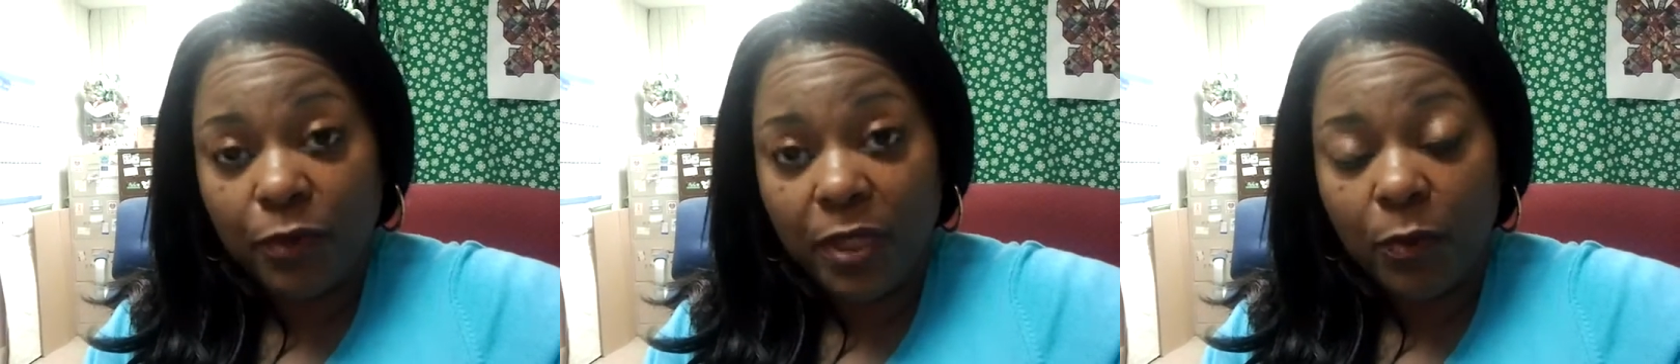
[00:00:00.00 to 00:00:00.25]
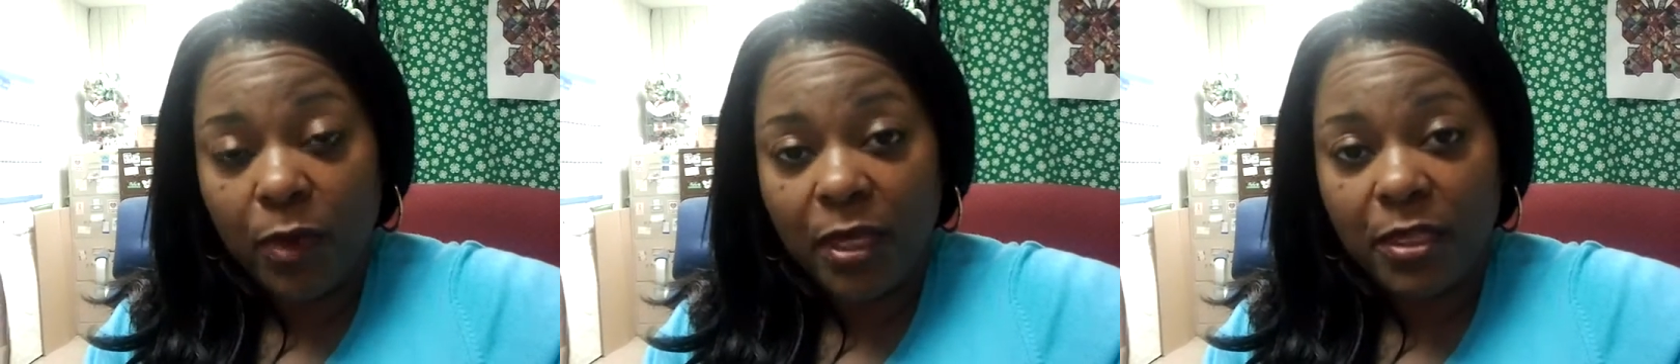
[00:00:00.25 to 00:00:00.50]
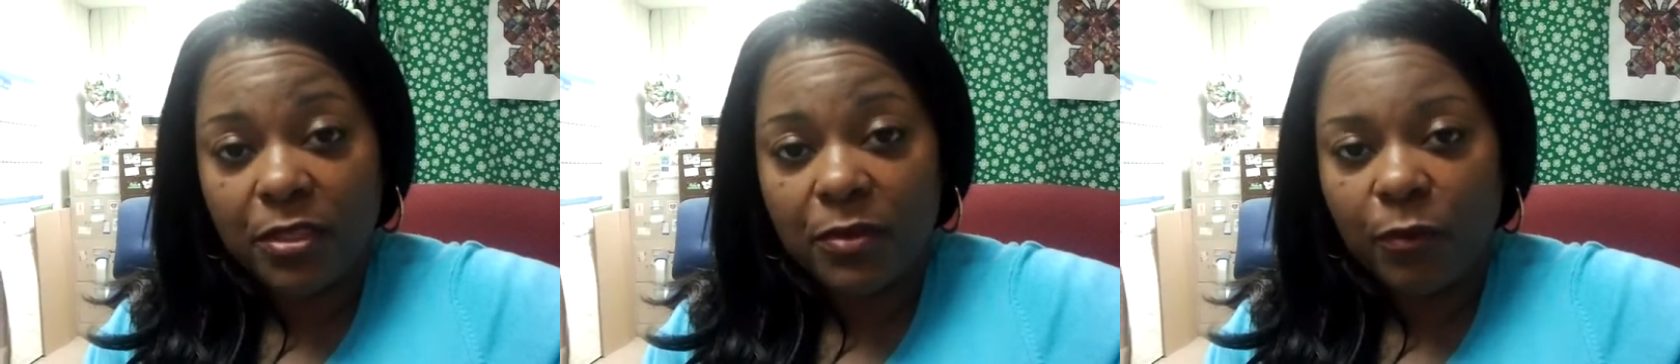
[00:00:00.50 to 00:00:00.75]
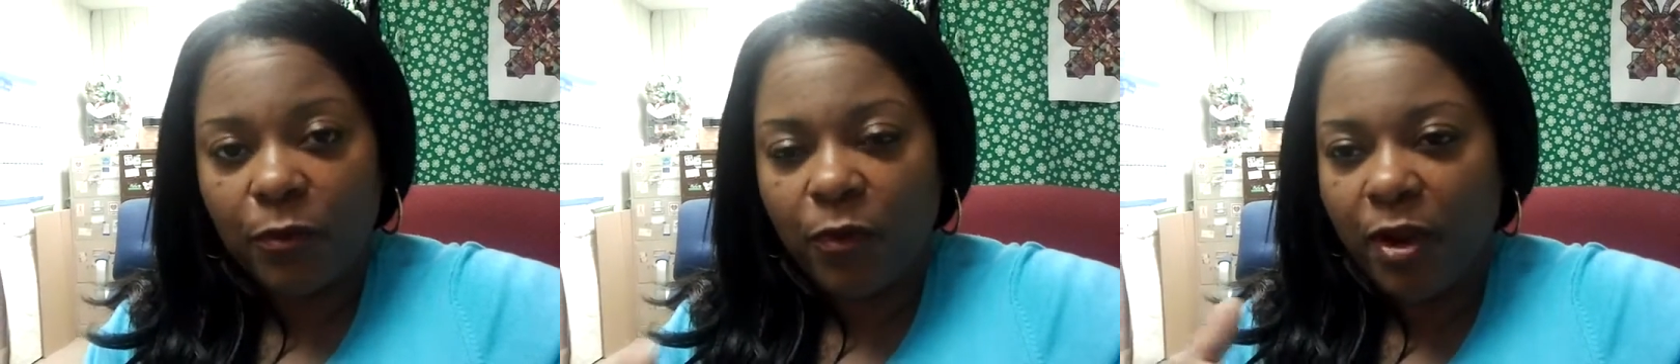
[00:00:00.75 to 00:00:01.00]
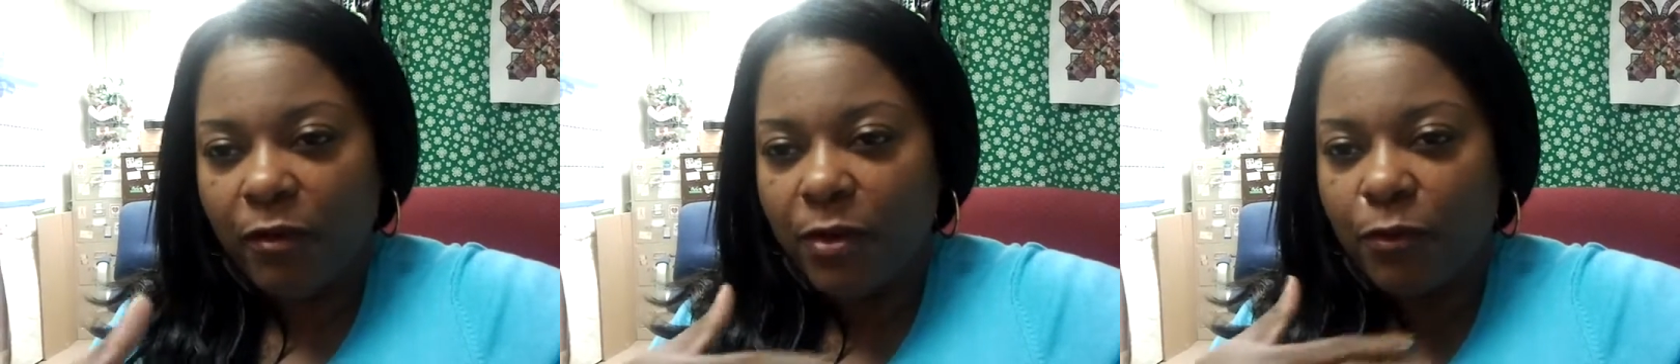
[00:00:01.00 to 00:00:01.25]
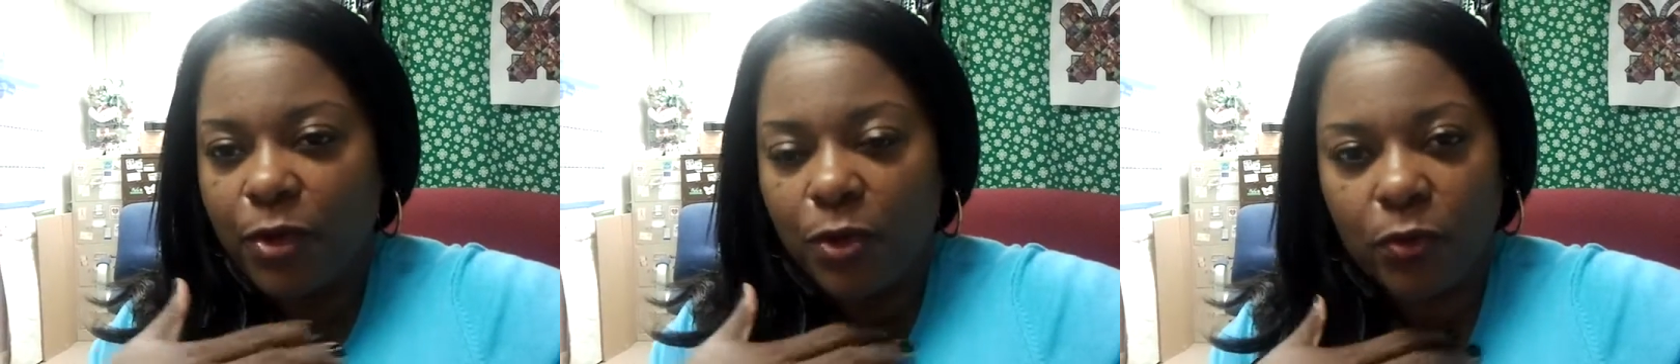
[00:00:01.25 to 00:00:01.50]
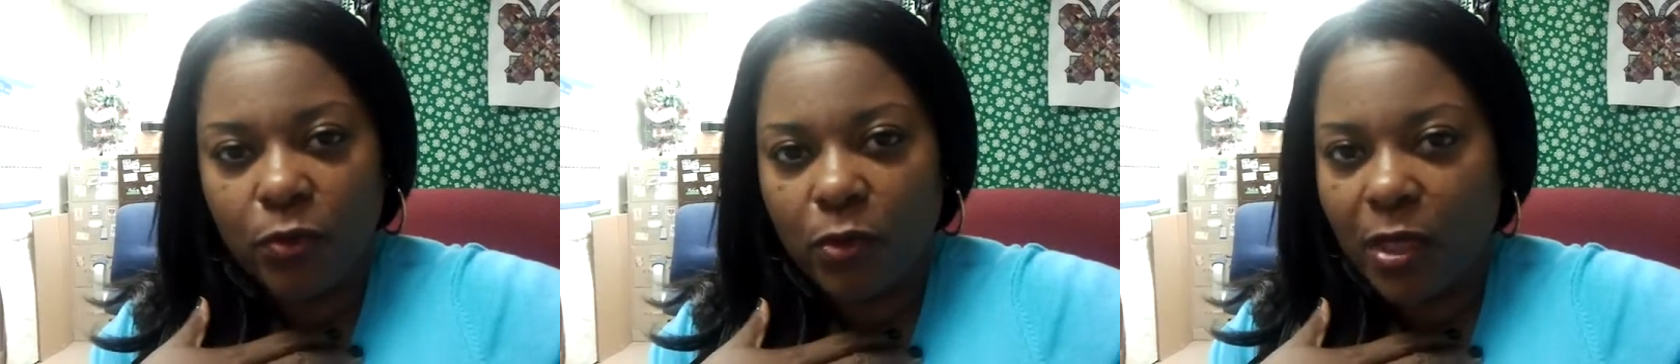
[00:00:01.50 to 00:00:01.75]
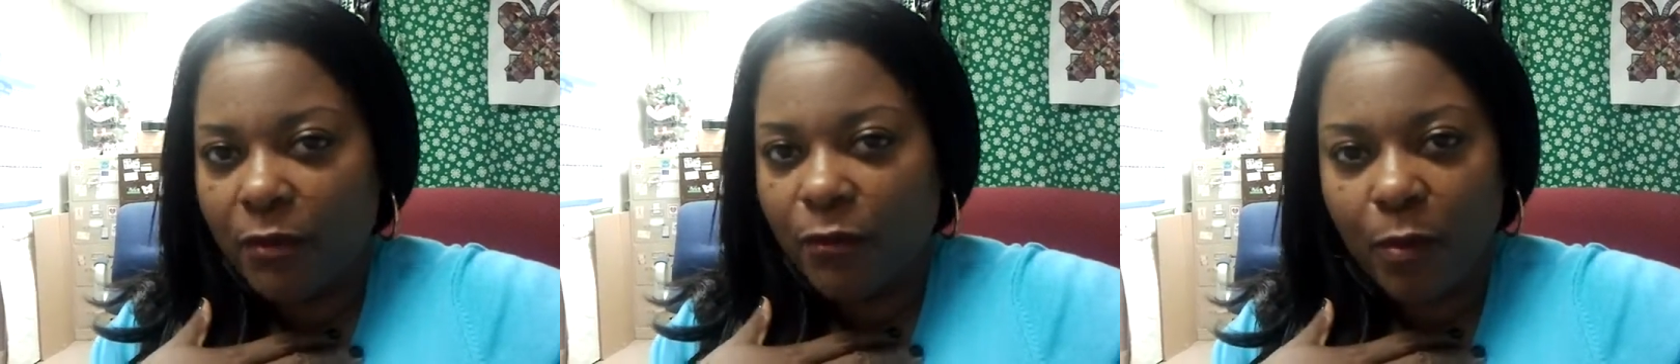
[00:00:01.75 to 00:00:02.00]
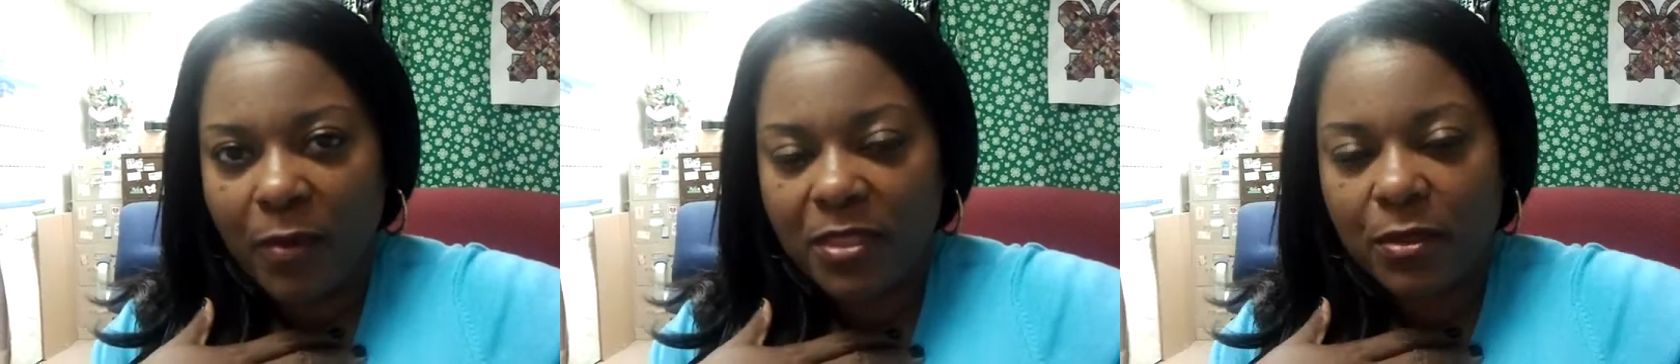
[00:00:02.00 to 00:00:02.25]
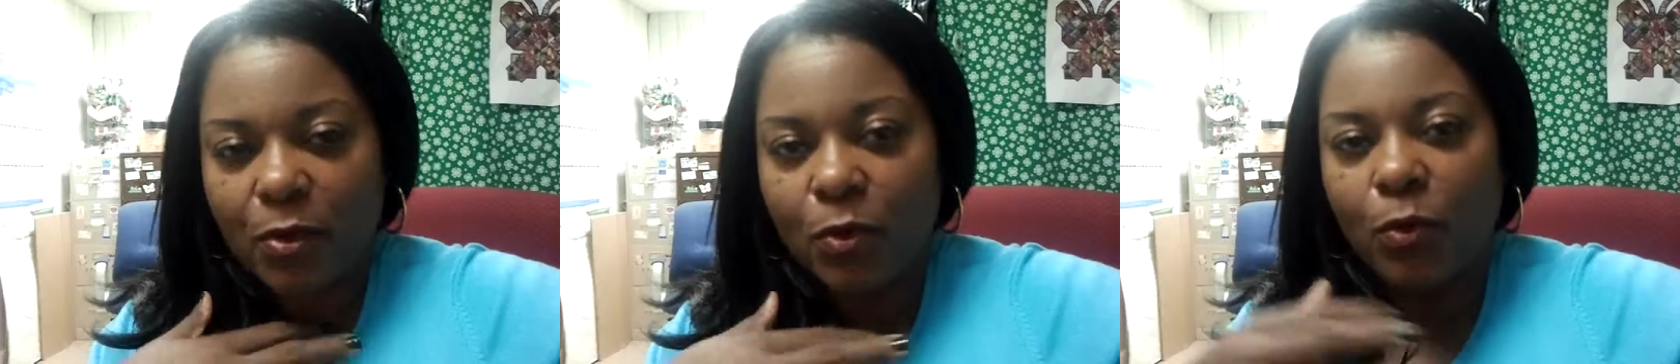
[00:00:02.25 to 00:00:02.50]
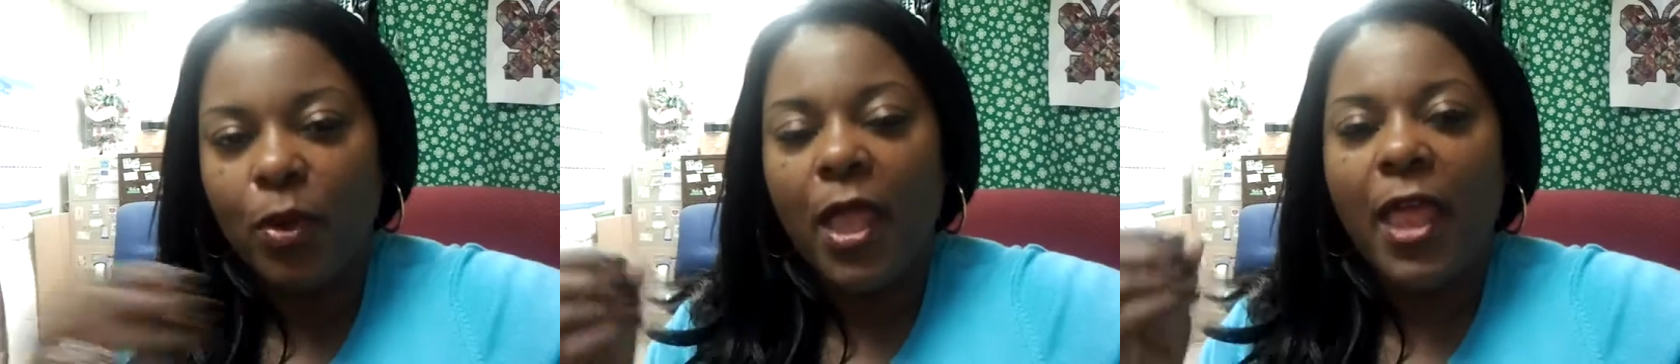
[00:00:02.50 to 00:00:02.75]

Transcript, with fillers: It really was very renewing for my soul.